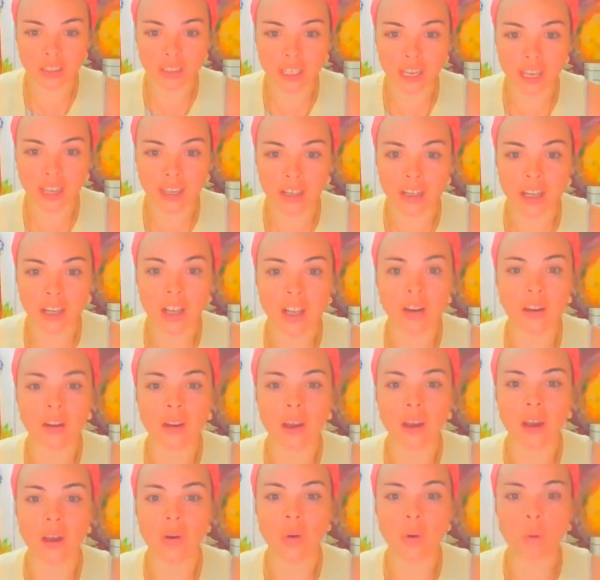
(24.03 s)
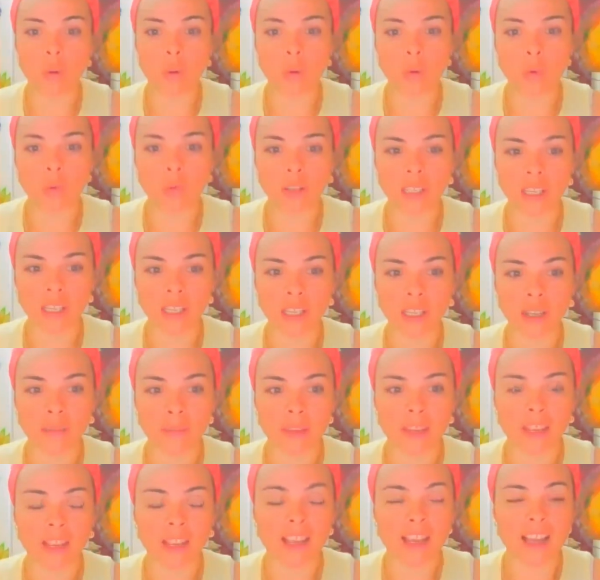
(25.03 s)
that not
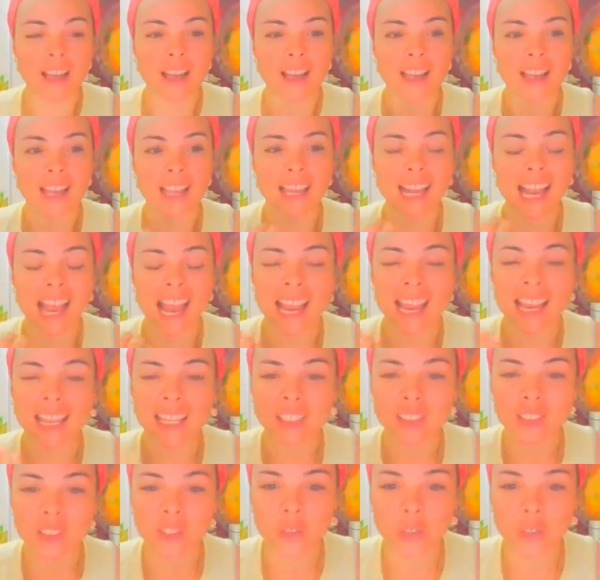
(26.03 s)
only enhance